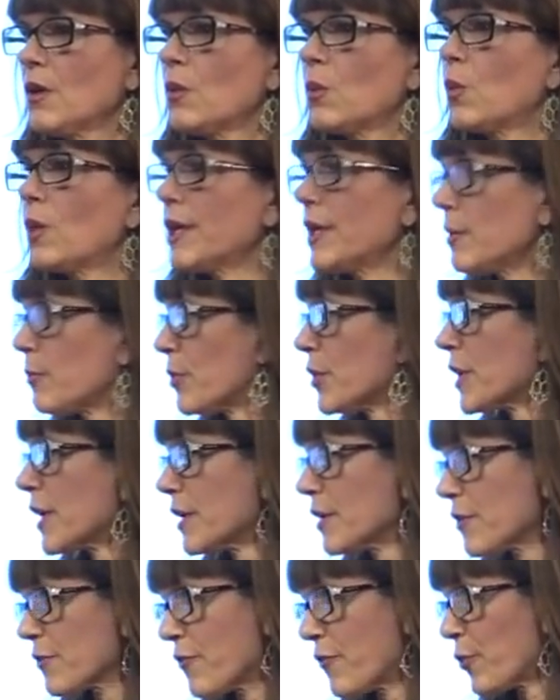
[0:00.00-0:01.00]
What do you put
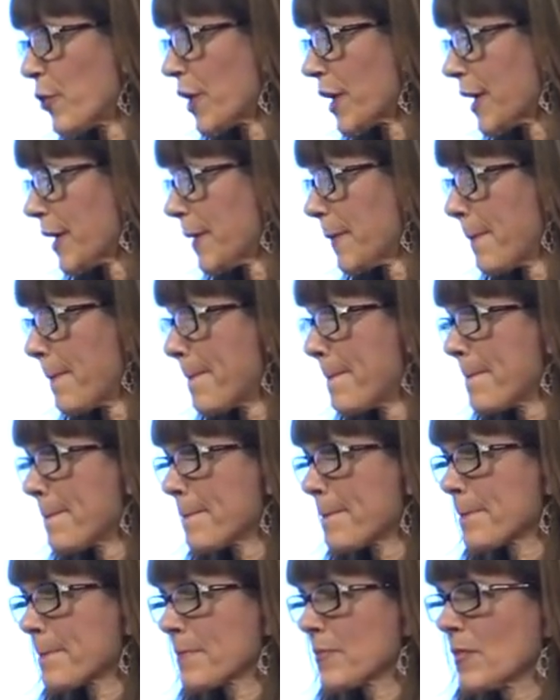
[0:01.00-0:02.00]
on your fork?
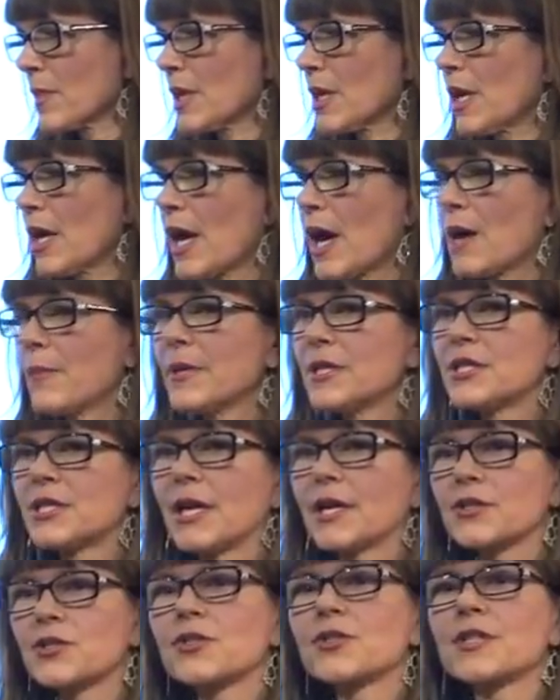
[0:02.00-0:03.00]
How much
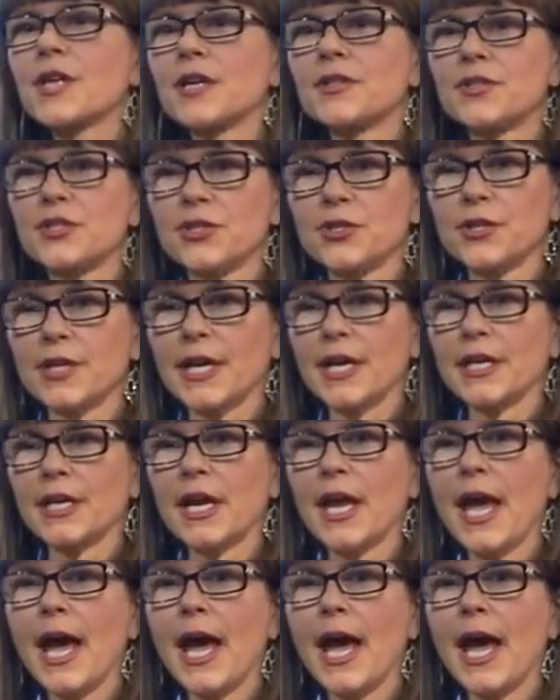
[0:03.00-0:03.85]
exercise do you get?